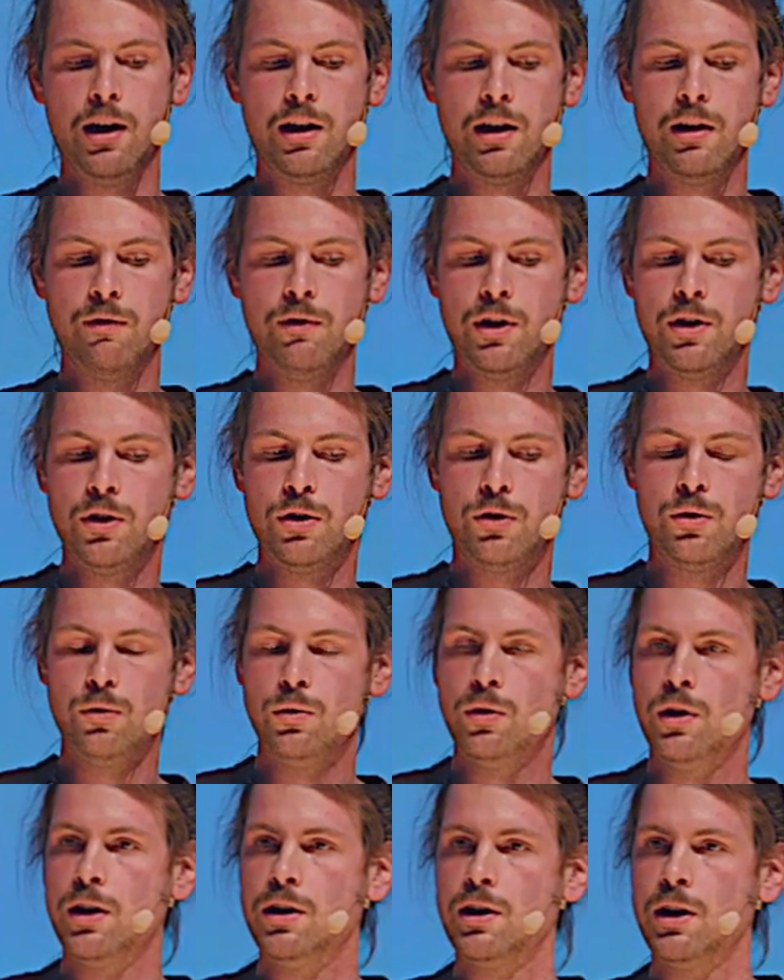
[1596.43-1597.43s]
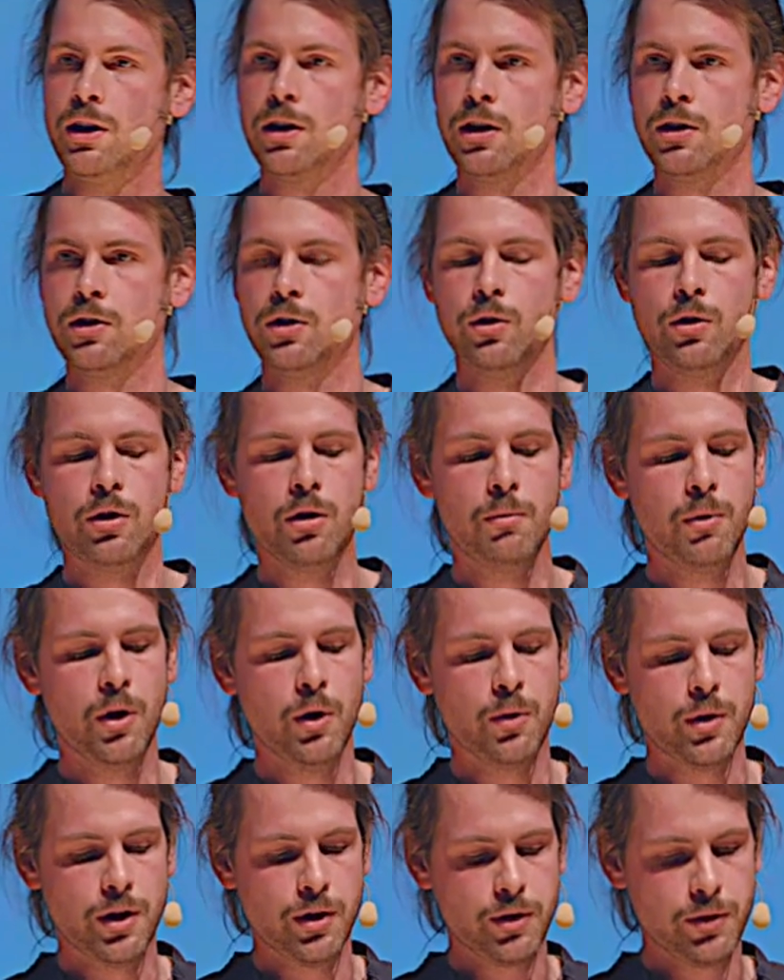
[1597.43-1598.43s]
give it to the tic-tac-toe
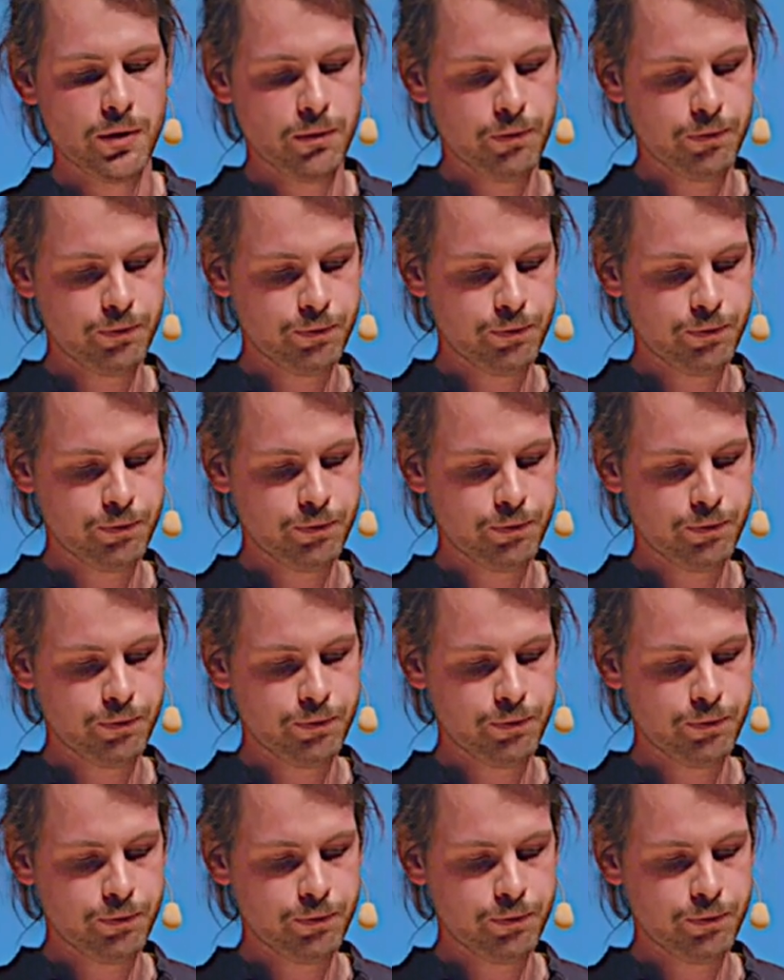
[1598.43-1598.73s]
component.